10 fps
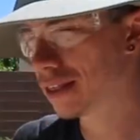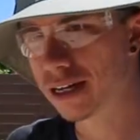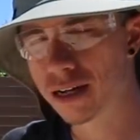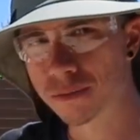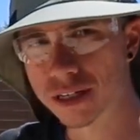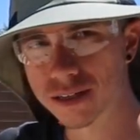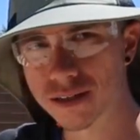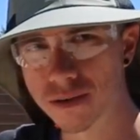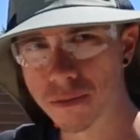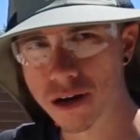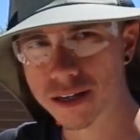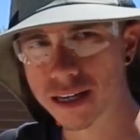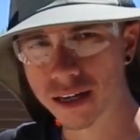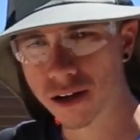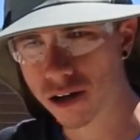then I'm gonna start
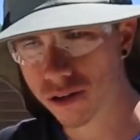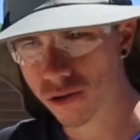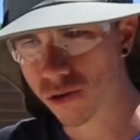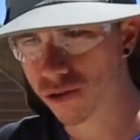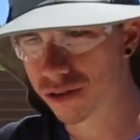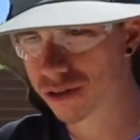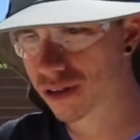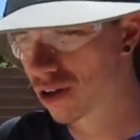marking all the holes